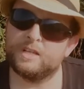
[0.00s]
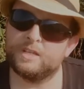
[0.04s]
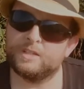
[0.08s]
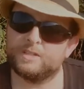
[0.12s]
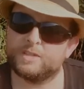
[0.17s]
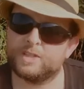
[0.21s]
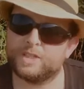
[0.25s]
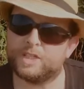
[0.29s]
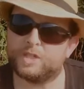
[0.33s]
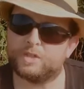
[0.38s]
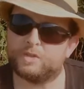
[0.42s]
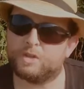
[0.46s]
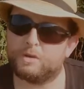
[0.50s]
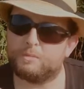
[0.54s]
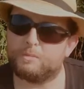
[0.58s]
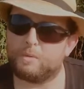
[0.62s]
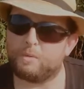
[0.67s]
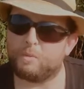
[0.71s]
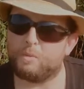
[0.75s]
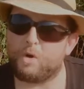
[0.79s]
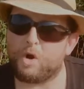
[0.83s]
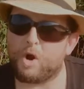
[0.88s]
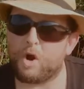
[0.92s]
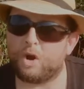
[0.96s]
seal number
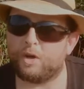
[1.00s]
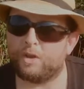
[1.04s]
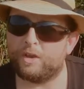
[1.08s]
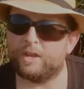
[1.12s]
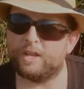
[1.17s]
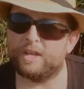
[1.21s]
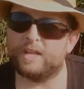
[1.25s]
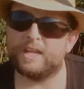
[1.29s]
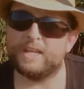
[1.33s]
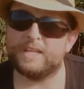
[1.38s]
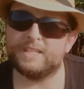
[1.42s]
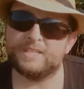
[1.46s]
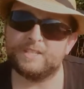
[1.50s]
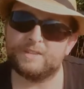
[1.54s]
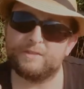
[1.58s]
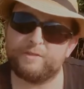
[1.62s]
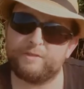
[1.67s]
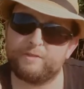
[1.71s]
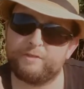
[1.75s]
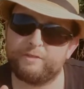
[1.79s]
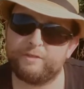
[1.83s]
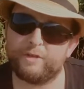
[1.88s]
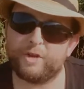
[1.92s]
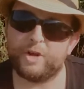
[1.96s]
one is the
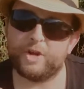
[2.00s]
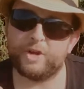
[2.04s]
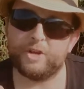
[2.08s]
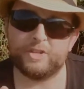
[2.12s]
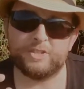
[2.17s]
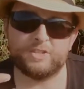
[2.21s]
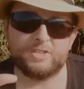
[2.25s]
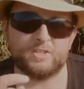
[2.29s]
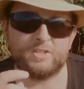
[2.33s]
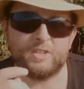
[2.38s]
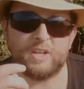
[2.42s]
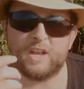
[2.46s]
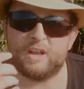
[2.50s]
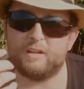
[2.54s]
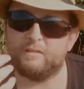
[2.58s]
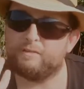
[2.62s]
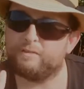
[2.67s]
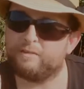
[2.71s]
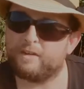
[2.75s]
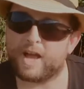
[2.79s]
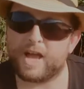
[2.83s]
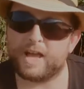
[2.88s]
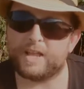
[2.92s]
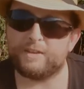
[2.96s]
first
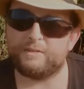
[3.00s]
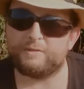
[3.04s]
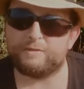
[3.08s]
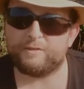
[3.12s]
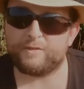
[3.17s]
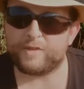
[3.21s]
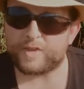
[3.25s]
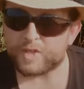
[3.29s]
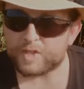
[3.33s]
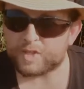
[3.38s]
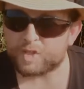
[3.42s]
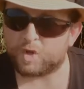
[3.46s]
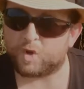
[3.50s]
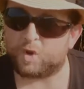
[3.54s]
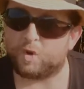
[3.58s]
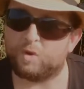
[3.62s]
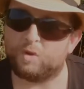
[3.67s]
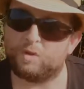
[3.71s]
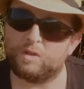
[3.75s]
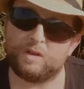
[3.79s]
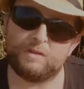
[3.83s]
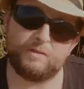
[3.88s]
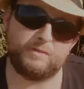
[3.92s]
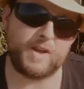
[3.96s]
event
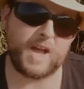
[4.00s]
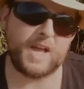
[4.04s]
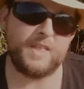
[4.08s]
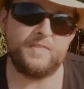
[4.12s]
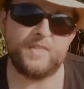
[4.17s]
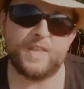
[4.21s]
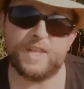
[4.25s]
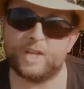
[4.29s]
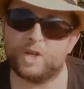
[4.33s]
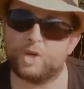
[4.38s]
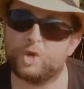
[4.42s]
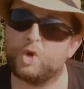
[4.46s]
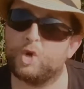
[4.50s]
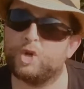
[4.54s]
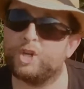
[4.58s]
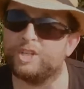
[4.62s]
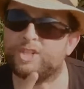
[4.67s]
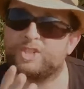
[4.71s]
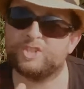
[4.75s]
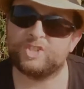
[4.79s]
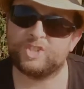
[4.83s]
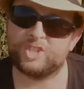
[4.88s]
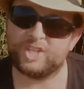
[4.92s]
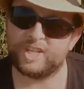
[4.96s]
physical event that you're going
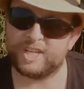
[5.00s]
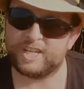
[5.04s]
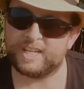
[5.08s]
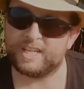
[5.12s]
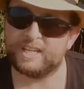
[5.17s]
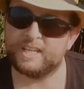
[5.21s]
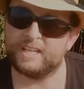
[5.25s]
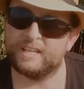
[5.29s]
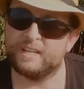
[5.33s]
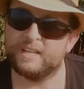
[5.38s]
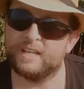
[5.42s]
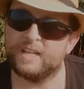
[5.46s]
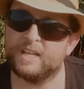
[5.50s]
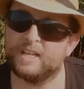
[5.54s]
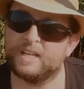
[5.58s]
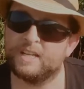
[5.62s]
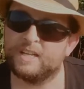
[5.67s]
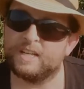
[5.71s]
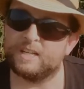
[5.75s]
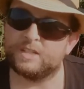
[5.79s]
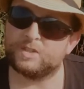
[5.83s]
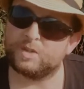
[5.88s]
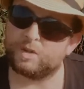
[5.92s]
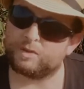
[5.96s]
to see
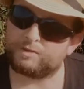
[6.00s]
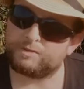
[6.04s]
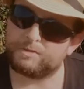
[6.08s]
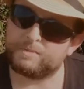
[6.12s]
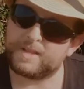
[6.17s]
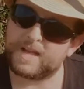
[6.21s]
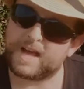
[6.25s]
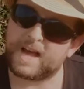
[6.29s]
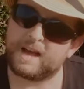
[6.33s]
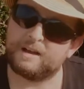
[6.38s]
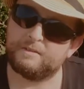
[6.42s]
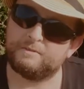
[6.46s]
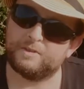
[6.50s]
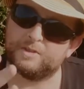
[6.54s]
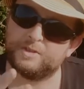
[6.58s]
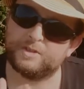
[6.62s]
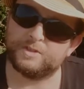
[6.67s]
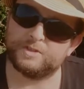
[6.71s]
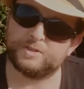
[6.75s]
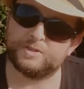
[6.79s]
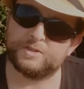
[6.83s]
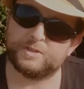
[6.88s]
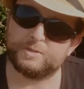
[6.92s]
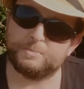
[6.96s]
it's not from the
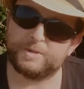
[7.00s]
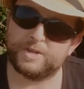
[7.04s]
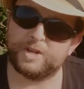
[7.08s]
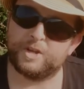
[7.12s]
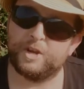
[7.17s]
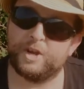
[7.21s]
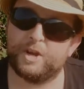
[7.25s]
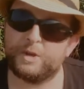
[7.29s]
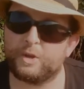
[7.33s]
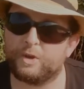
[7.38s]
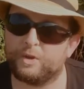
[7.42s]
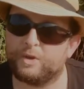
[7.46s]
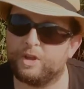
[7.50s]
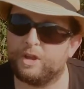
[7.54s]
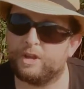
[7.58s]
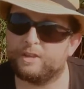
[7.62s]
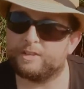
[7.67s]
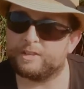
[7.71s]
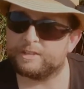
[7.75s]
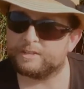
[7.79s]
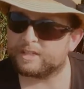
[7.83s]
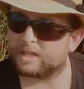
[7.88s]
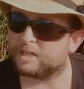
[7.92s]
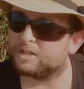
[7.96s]
heavens to be heard on
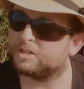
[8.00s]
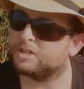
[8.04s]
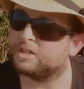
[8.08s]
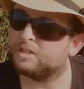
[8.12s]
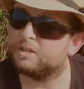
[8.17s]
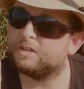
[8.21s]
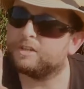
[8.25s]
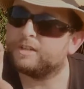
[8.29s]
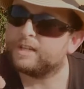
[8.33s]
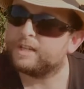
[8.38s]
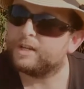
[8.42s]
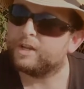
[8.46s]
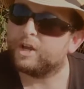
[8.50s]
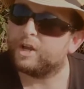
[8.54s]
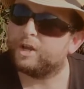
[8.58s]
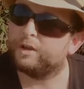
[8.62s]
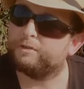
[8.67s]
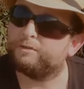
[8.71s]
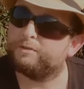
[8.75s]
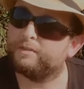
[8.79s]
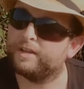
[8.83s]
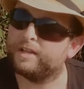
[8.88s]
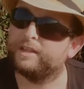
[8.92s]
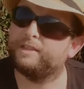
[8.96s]
earth it's actually an
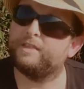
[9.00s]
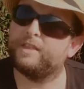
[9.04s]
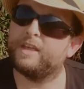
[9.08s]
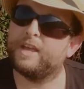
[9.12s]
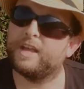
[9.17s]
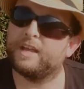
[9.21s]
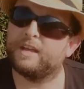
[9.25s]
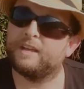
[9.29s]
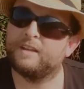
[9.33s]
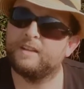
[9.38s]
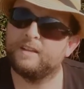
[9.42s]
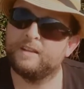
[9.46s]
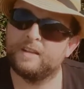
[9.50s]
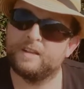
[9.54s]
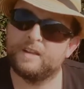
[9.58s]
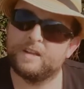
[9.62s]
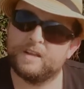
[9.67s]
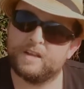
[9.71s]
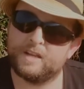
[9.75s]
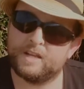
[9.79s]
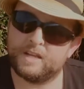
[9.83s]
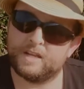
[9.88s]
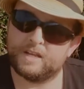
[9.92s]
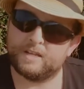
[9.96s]
earthly thing
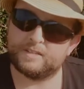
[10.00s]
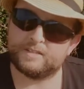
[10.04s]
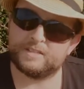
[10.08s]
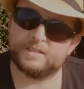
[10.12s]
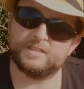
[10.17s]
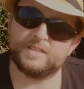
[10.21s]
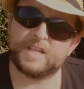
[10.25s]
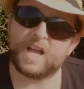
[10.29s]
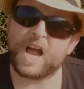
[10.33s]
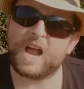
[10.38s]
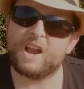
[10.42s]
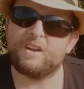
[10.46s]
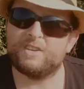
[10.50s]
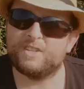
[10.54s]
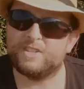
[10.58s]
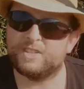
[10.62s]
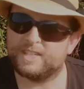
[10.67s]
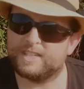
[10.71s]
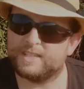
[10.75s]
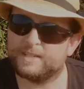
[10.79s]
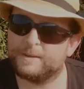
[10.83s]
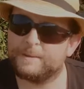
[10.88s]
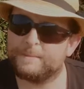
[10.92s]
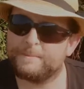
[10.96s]
in its
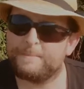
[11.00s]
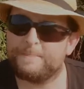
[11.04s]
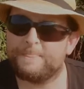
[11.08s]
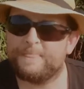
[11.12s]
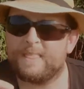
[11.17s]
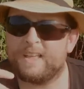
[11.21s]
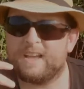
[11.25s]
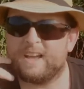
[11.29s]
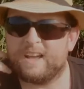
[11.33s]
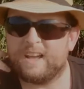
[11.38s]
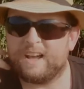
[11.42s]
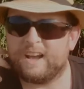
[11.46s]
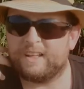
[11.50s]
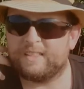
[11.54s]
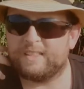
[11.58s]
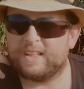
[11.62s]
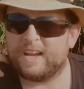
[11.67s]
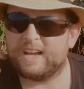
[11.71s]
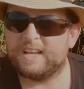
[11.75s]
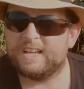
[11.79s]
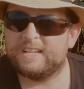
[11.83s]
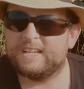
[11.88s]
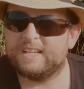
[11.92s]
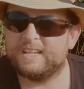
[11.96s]
entirety and
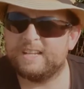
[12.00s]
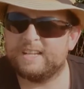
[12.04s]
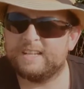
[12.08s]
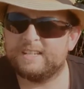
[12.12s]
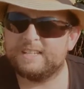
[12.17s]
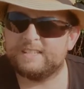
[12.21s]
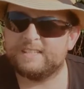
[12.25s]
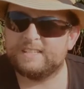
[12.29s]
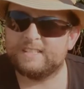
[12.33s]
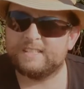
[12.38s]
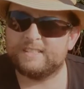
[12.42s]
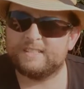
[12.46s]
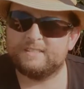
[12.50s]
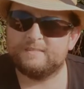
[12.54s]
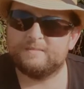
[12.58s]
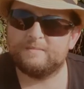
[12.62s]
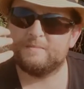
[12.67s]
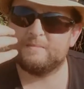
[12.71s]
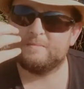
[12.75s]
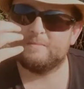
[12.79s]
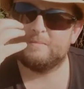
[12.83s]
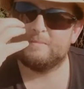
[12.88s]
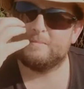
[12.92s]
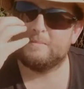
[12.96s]
that is
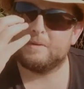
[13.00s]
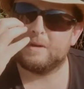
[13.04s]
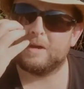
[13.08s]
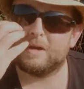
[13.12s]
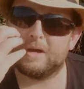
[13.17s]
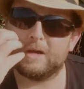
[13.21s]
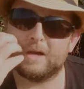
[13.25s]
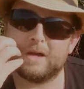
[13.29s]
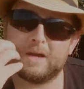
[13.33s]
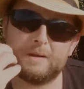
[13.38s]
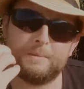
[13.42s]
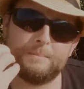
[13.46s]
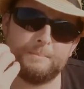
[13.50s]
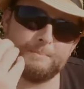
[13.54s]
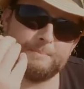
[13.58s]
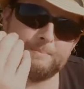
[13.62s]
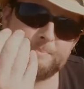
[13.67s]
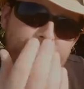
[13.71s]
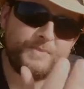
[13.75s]
um,